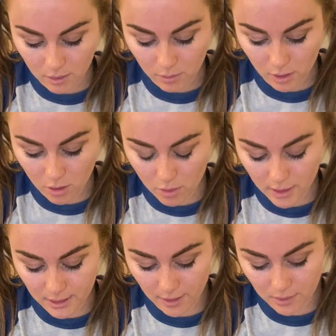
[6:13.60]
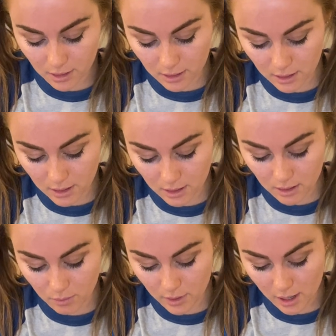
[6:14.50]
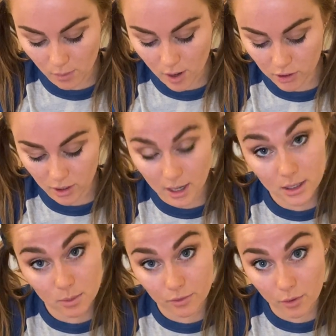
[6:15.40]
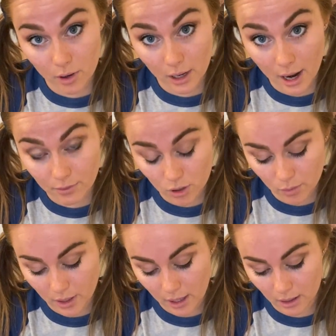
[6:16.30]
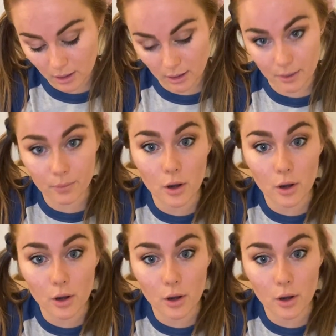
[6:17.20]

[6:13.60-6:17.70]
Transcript: We always have to clean. We got to wash our hands before and after, and we got to clean.